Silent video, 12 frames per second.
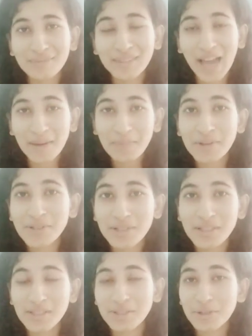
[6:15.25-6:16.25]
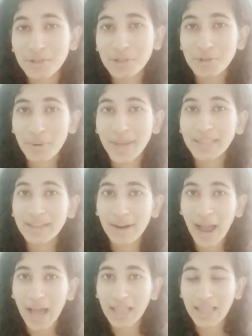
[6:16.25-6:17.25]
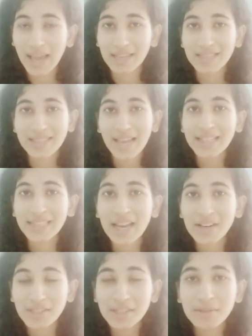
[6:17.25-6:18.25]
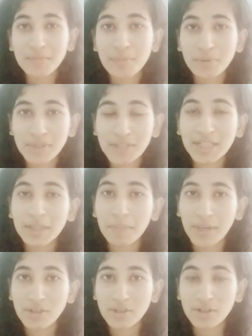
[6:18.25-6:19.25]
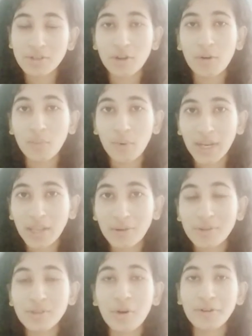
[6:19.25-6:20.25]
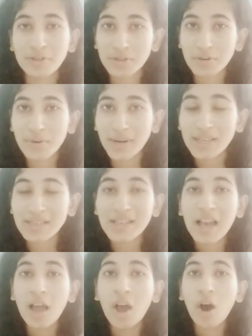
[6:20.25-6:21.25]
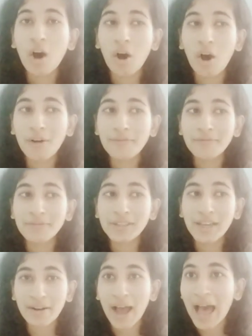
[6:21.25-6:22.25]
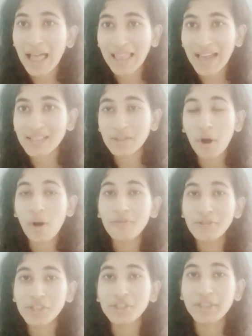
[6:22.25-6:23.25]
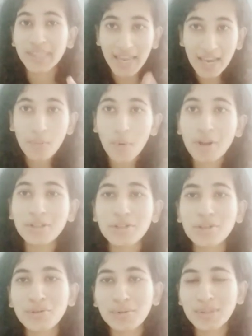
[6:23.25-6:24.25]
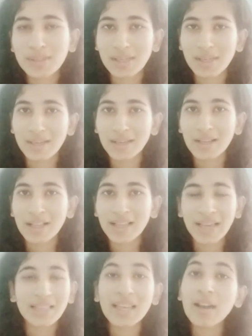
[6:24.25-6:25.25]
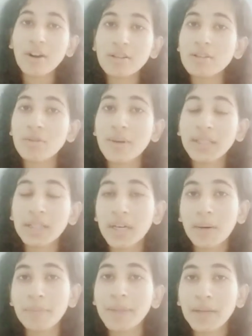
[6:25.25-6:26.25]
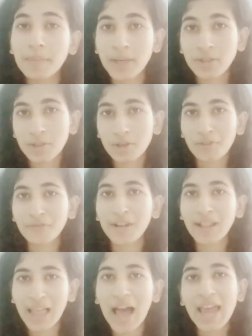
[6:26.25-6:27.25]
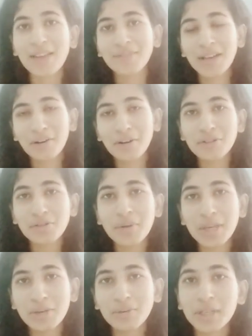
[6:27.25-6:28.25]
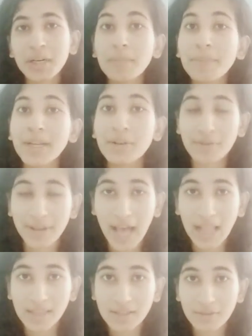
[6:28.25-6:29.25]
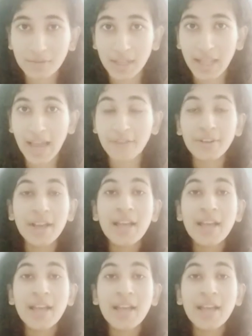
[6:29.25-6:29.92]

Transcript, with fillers: that person is just showing their highlights like they are just posting the pictures or videos or stories of their highlights of which they want you to see like they are not showing the complete picture of their life they are not showing you the complete reality of their life